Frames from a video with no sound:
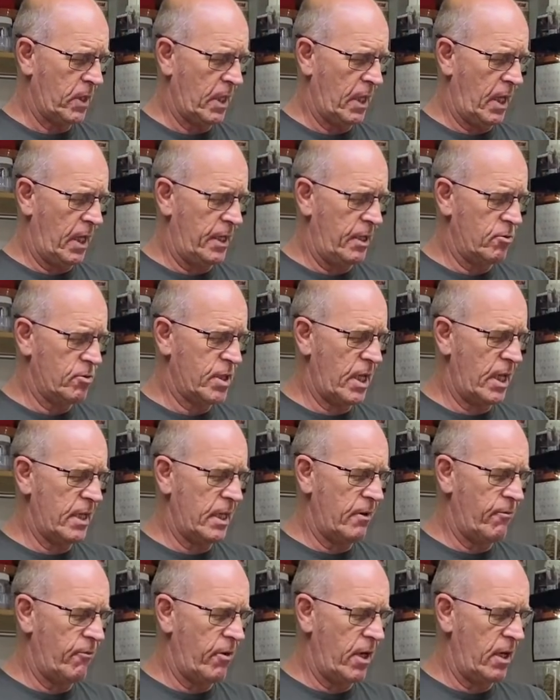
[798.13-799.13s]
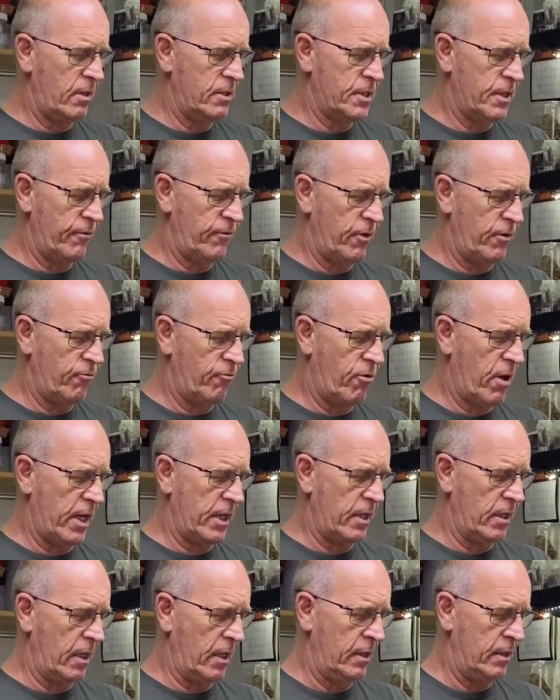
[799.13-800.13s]
they'll take them relatively
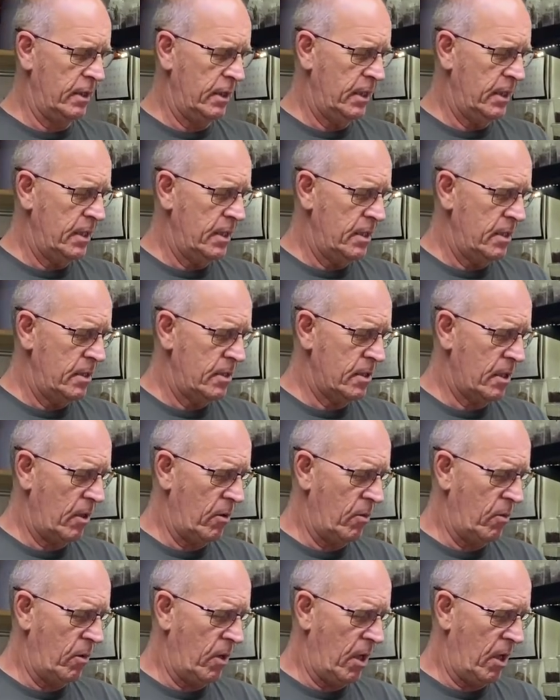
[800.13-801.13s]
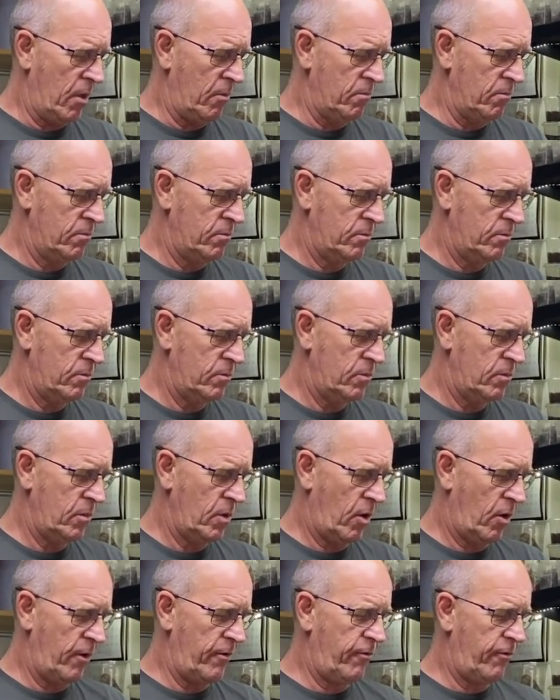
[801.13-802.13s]
regular. So
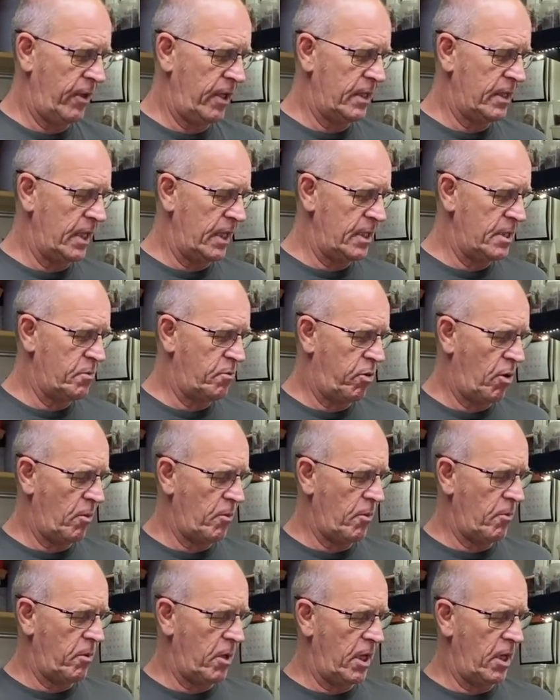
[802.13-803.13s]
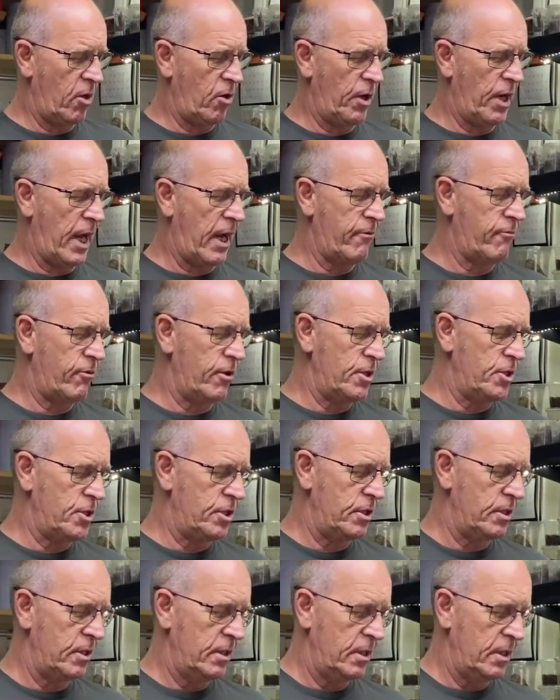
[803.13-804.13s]
I feed these probably on
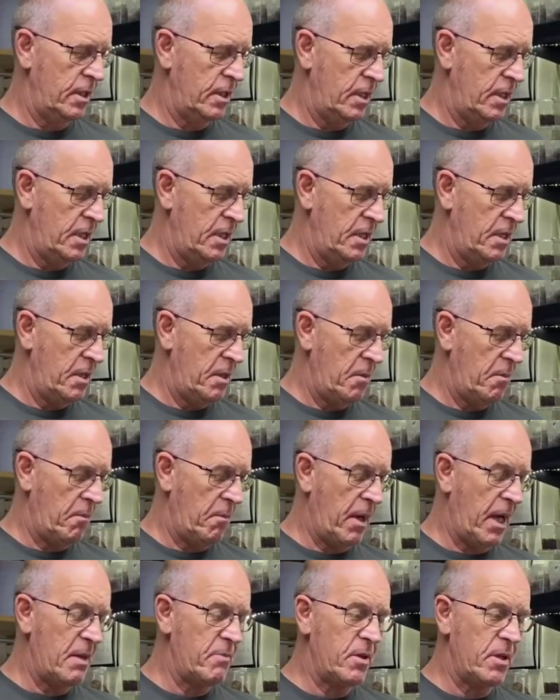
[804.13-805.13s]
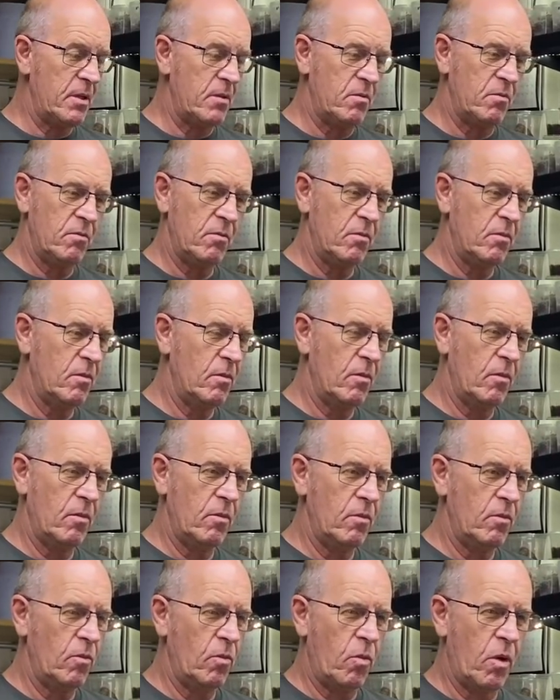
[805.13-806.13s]
average maybe
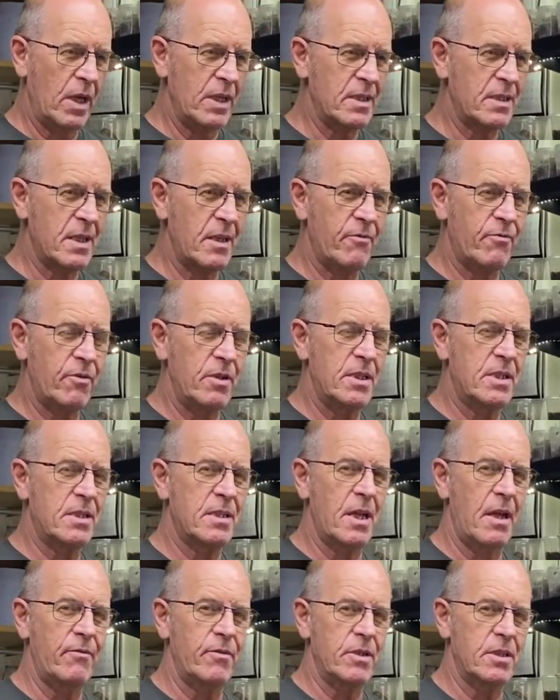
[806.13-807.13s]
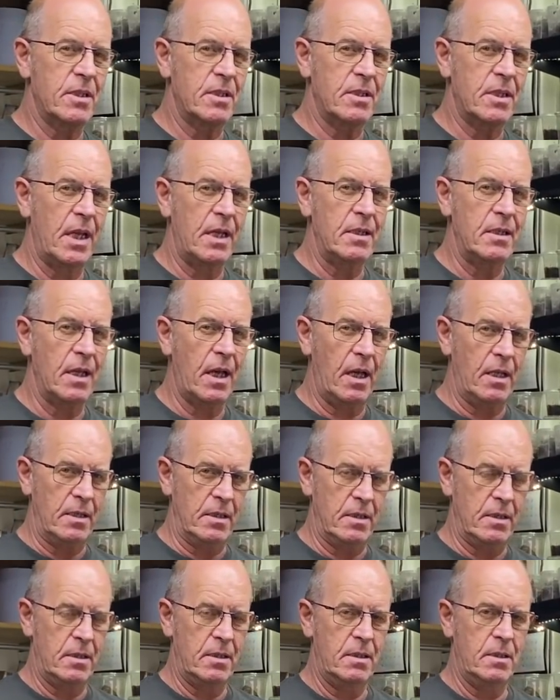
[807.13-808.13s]
once every 7 to 10
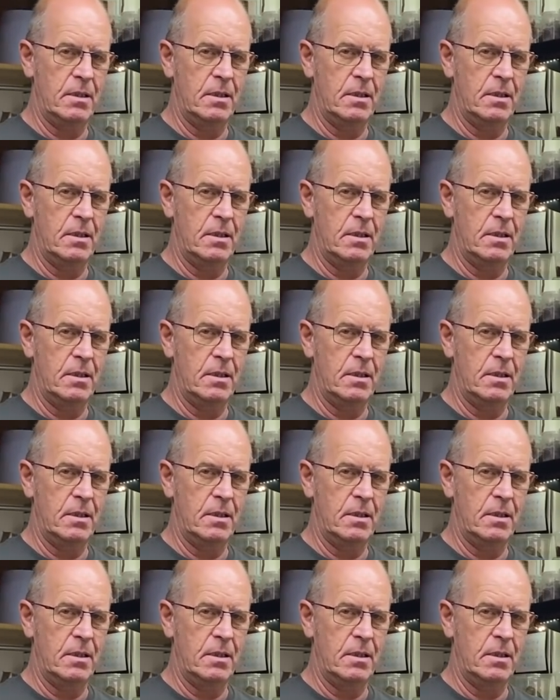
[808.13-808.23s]
days,